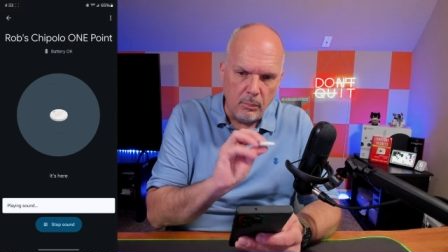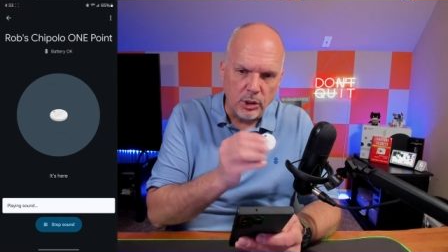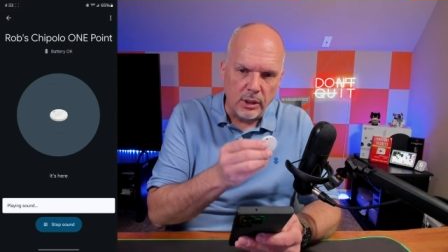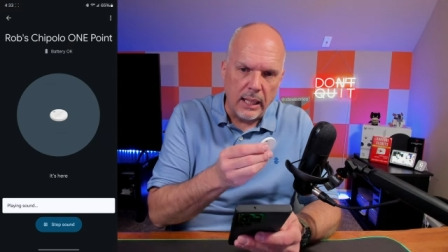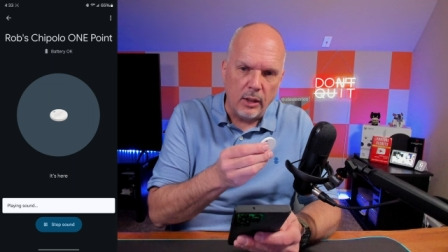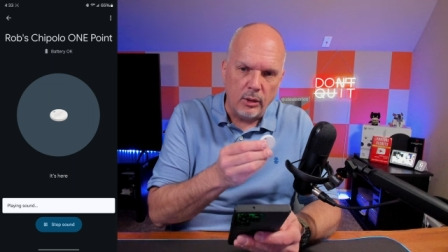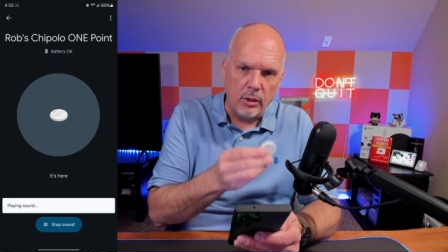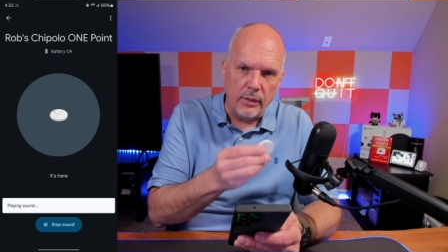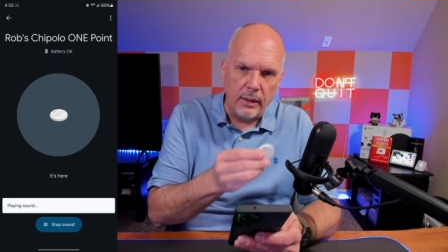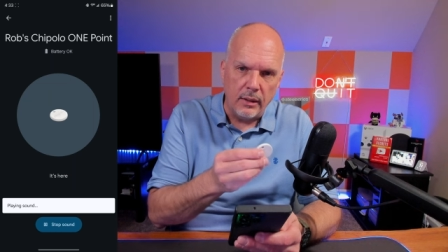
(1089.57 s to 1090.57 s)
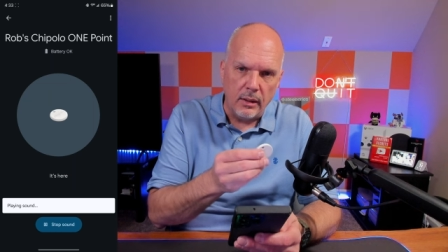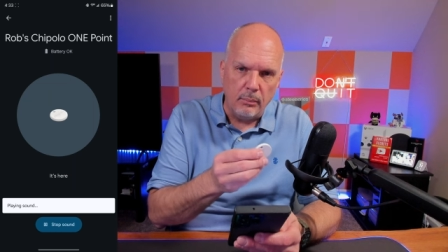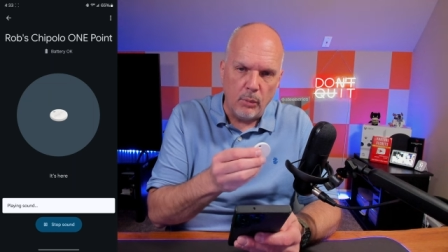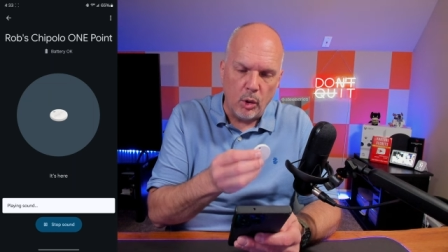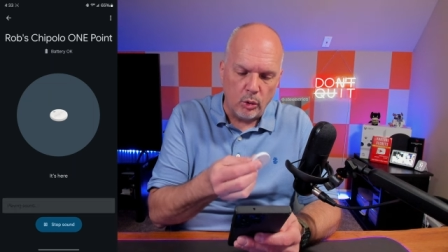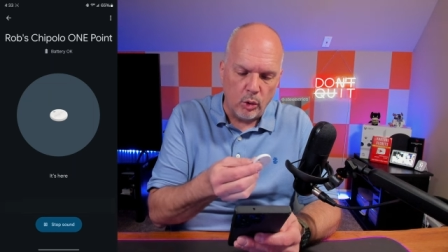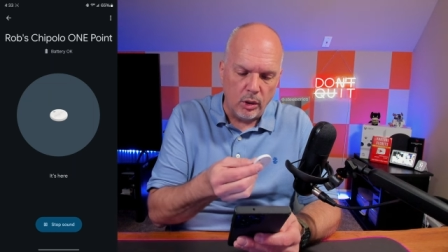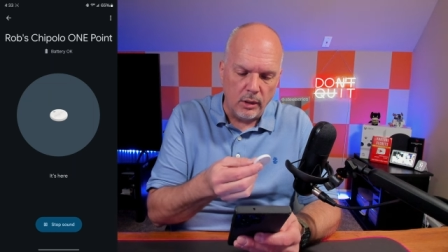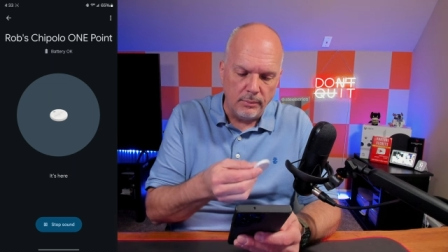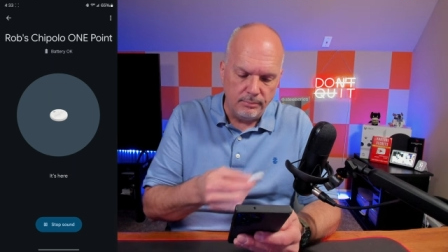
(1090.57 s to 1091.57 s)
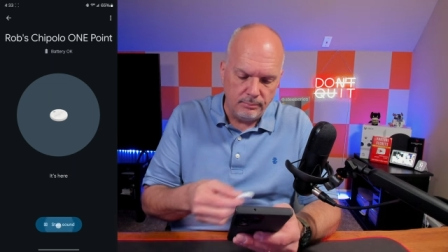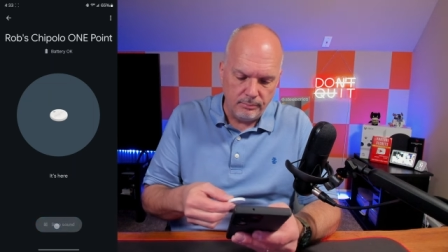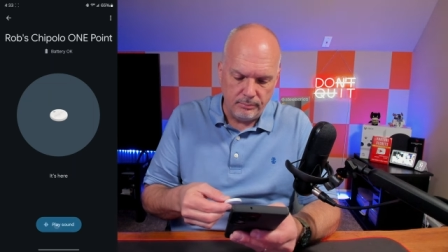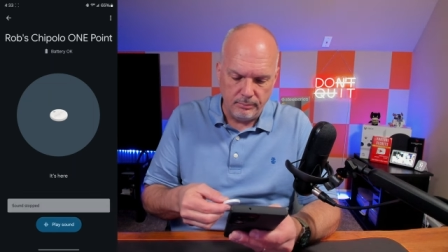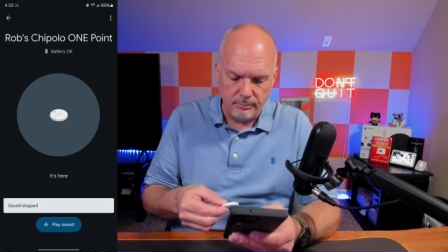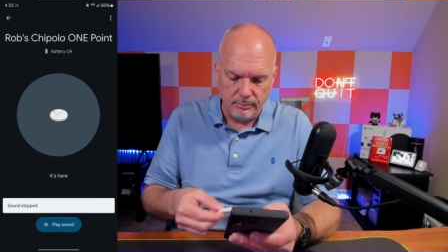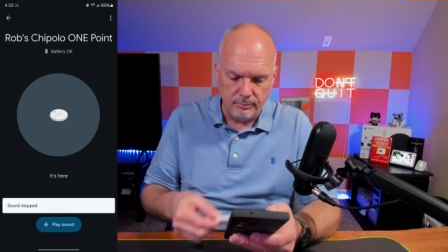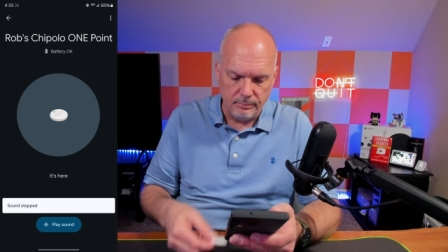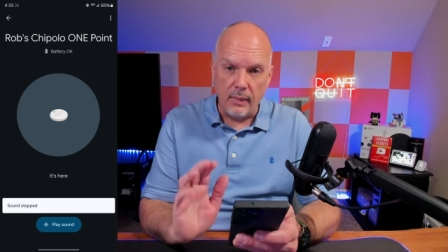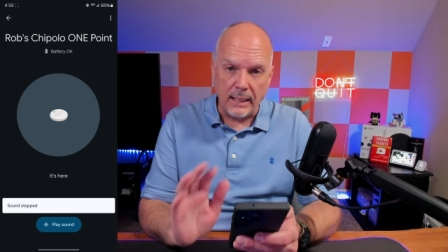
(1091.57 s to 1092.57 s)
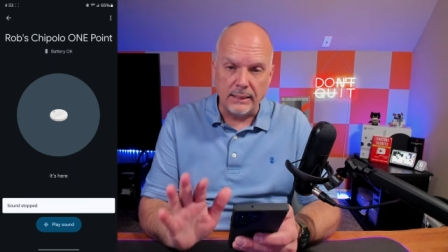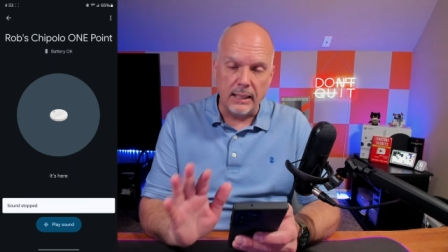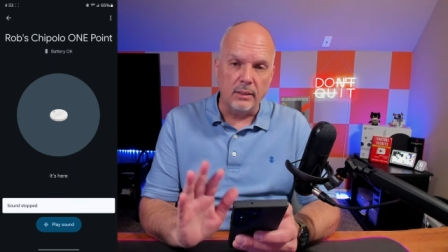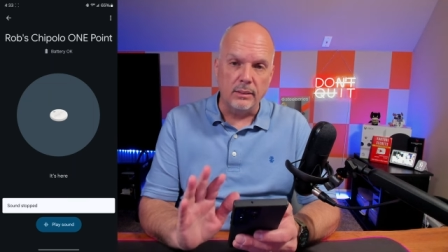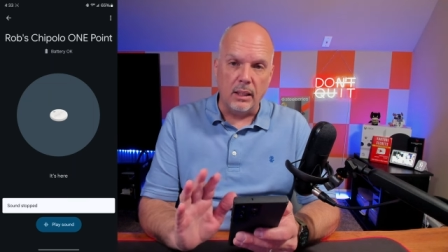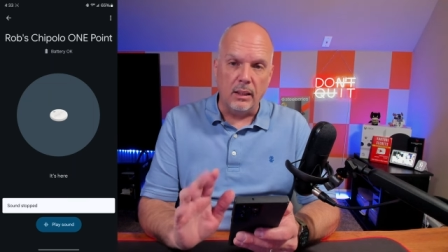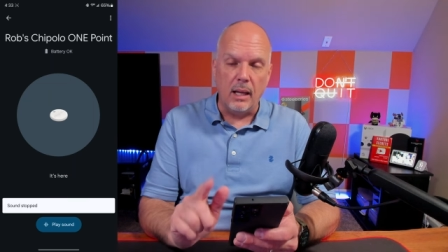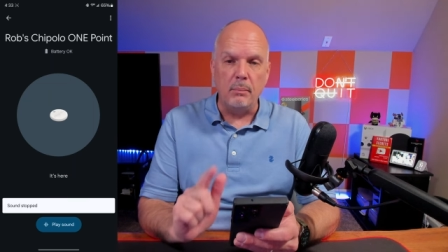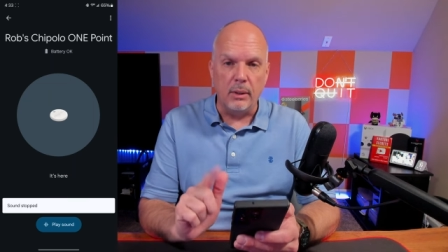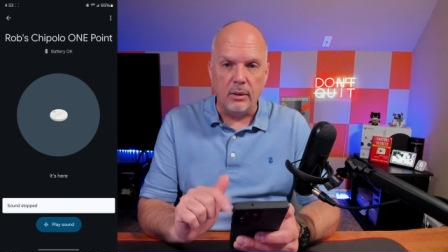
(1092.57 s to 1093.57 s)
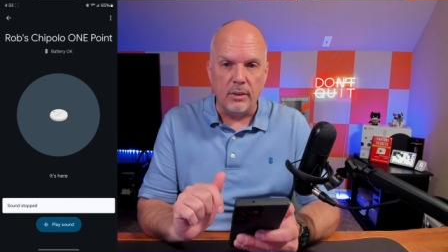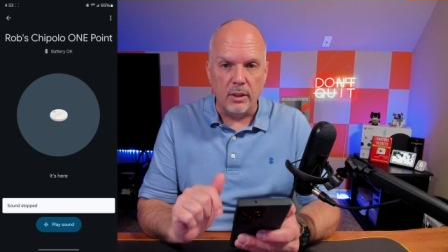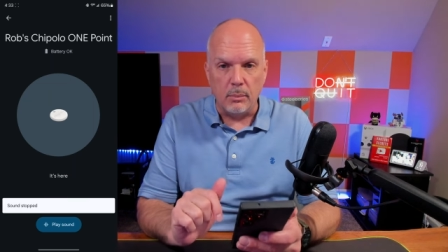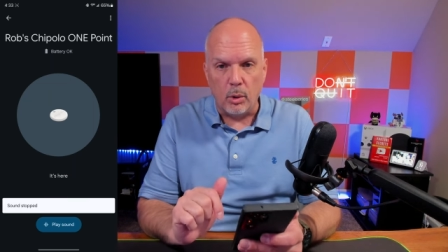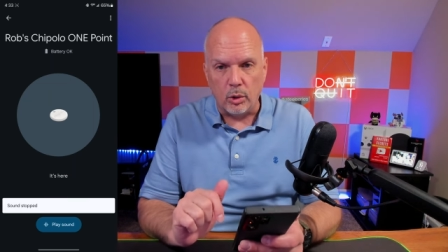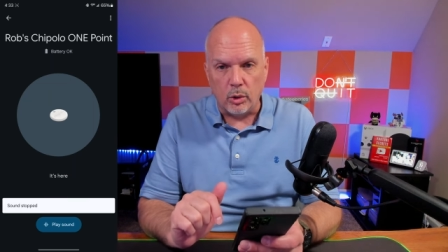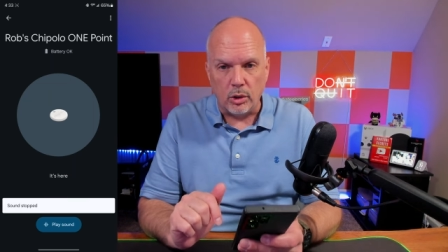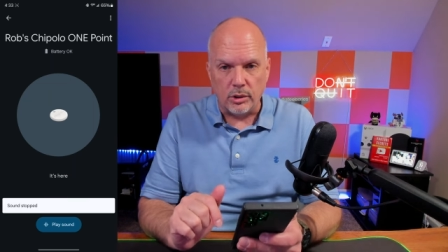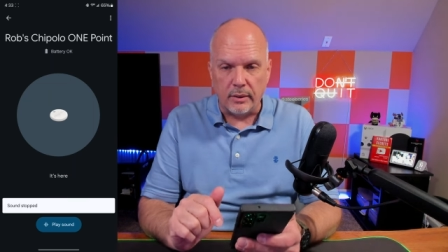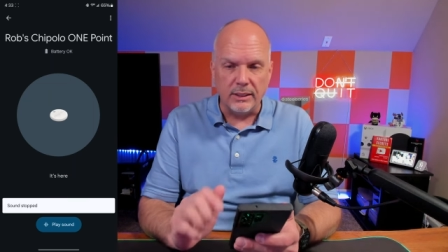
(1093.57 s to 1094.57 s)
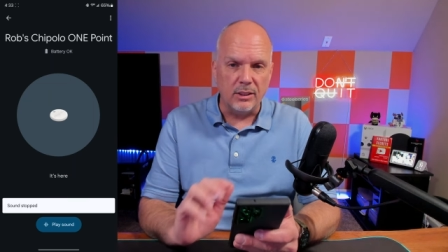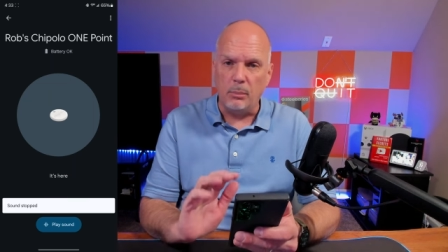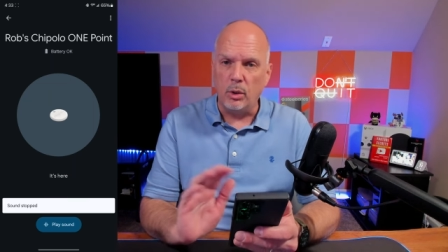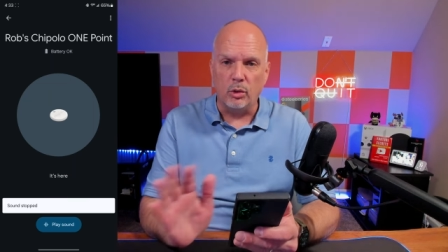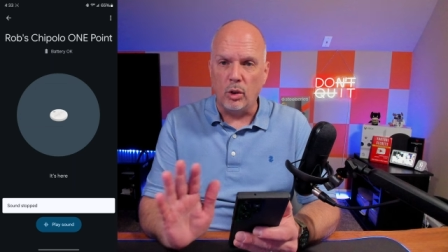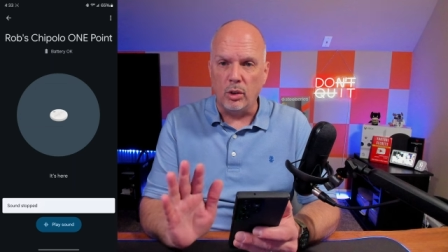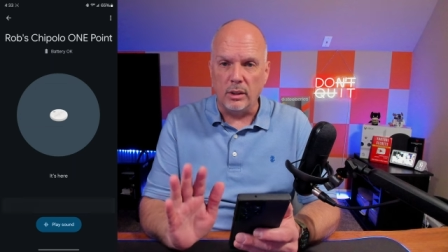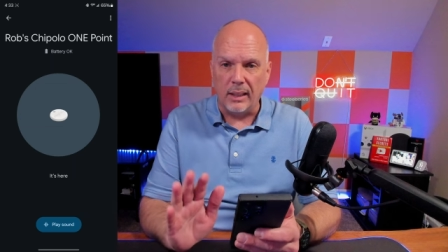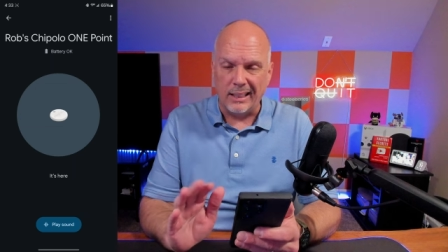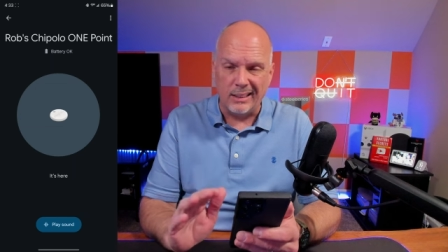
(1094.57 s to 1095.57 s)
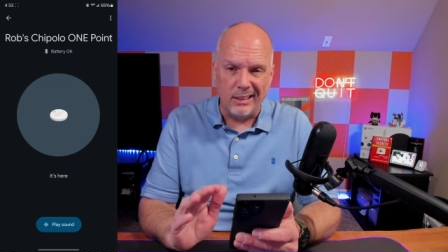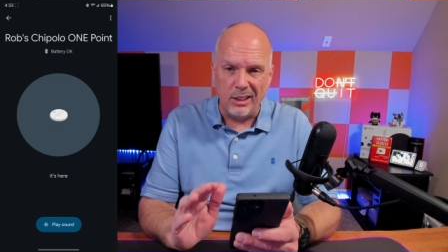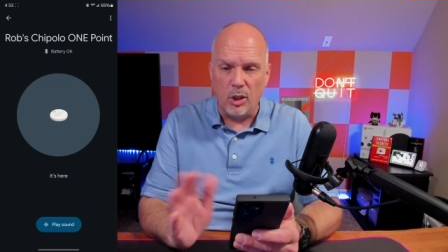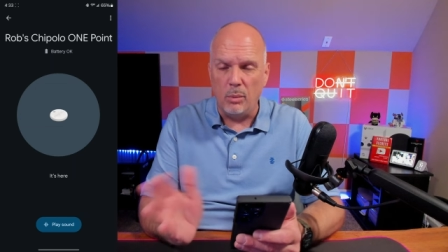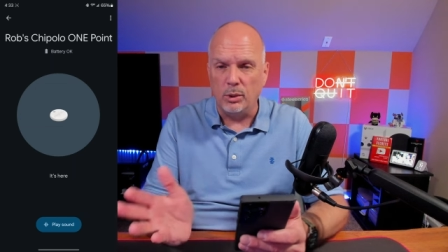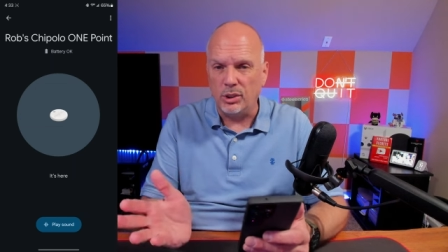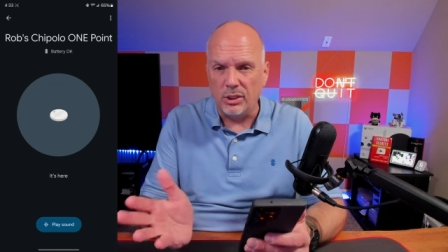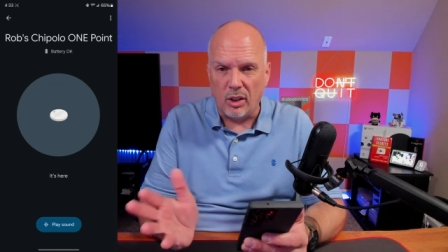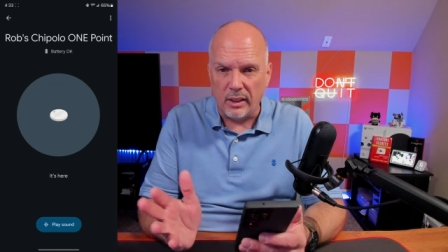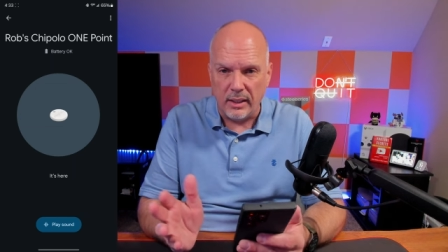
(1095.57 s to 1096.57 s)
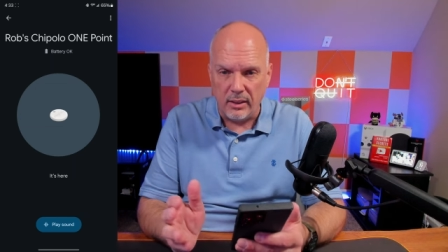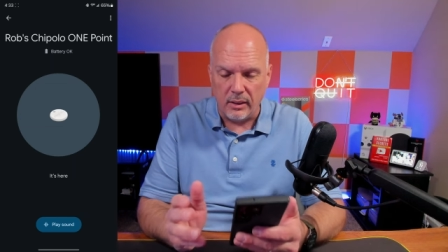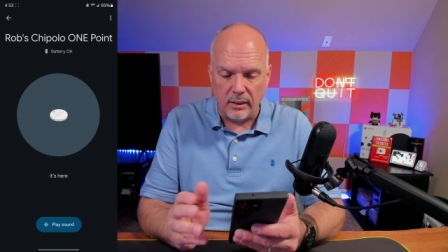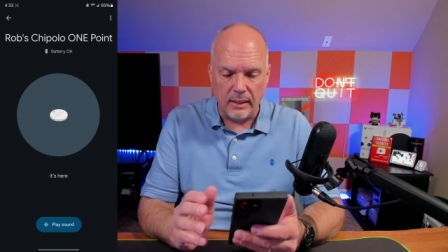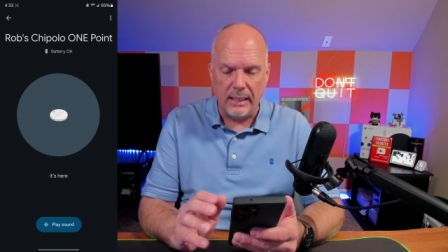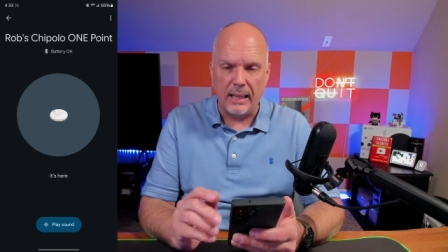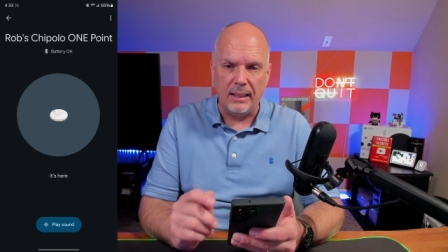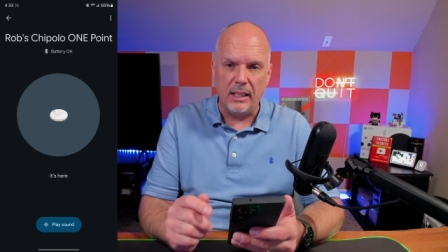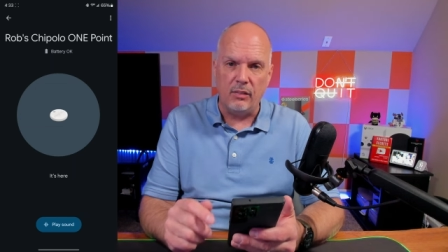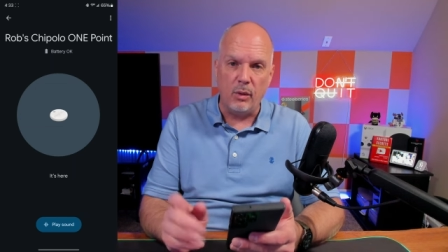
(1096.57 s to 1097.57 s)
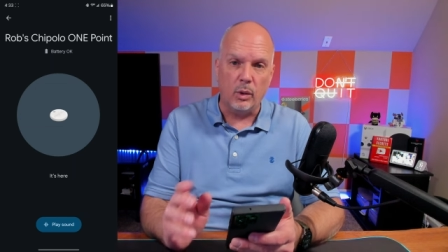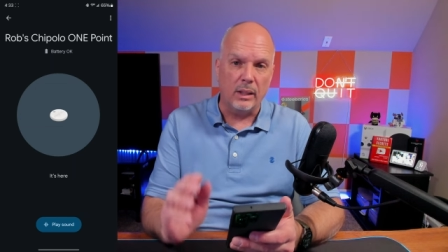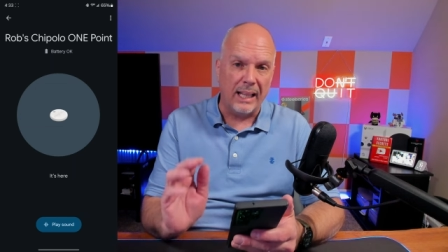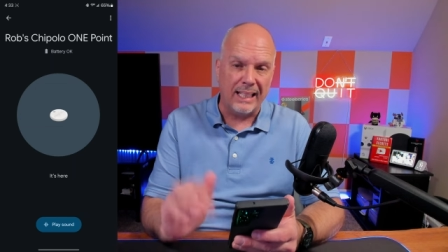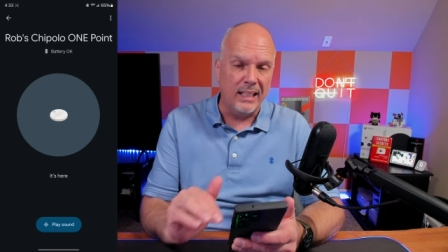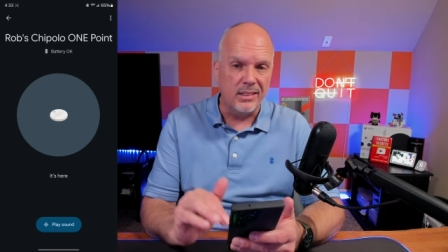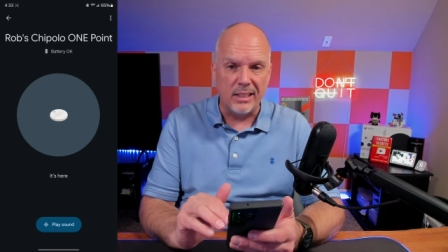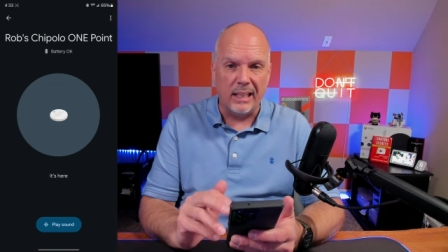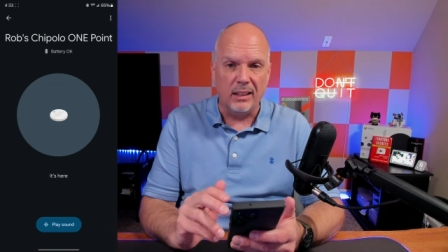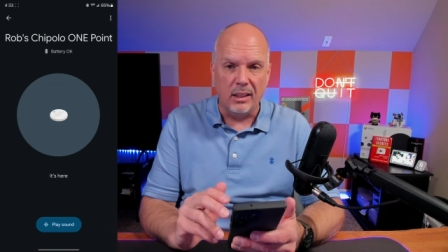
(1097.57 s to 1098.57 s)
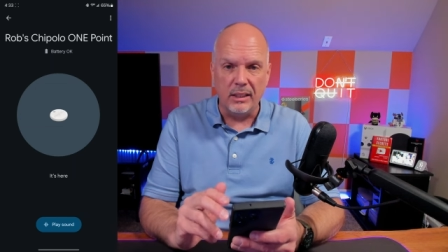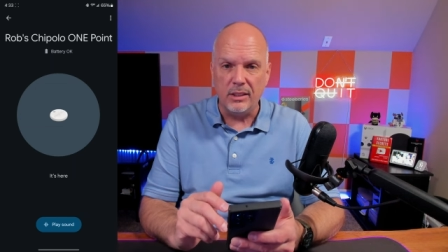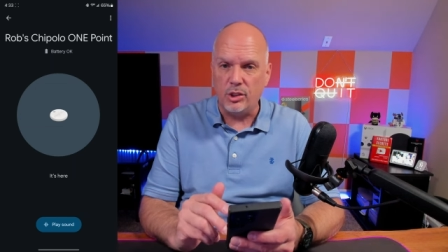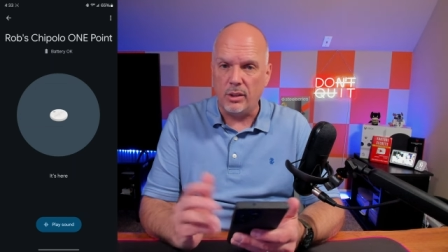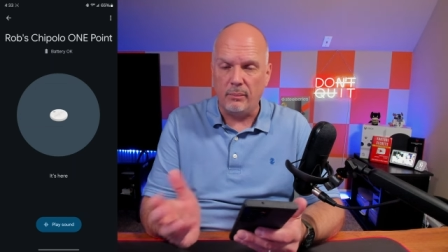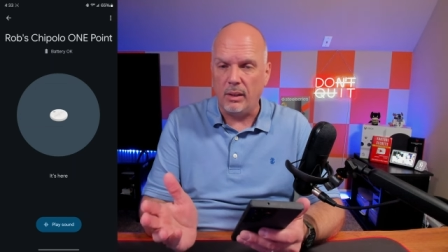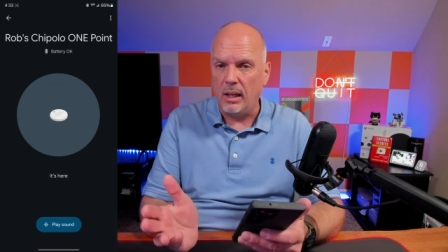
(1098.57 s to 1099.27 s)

Much louder than the Motorola that sounds a lot better than the Motorola device. The Motorola, like you almost couldn't hardly hear it. And I think if it were like inside luggage,